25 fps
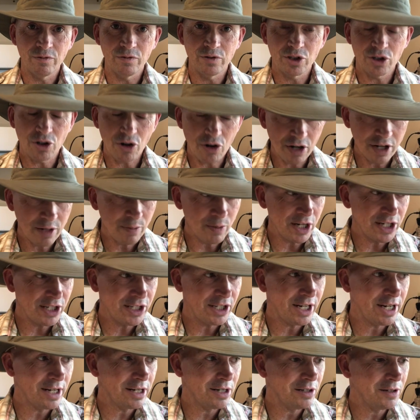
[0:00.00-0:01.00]
starting my
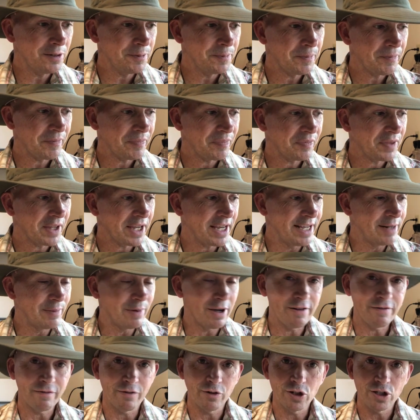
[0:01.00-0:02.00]
channel and
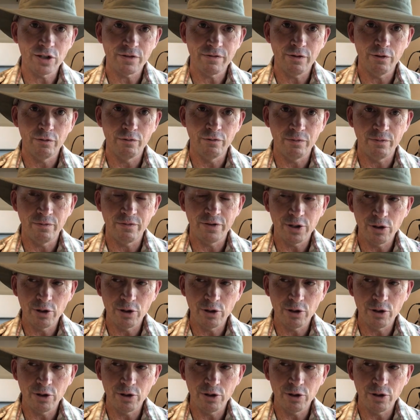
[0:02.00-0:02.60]
my first few